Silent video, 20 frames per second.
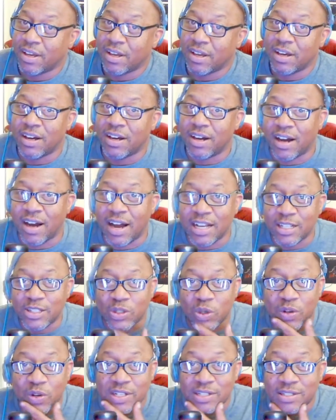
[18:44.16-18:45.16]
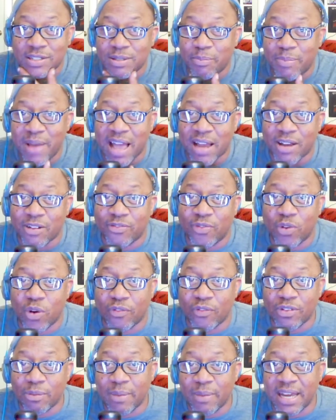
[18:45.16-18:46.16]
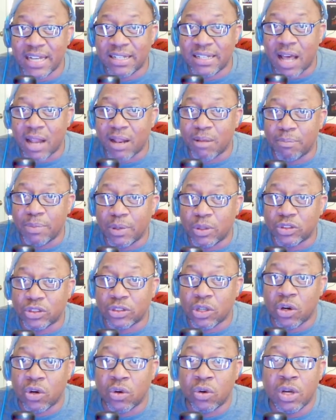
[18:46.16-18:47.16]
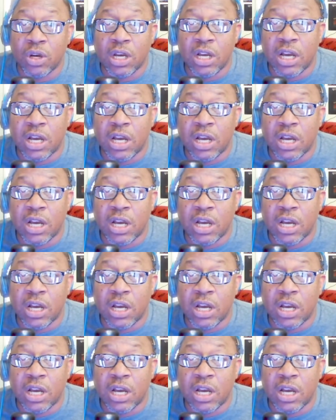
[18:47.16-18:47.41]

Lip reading: All right, so this is the back and forth, your man Dollar Bill Skull.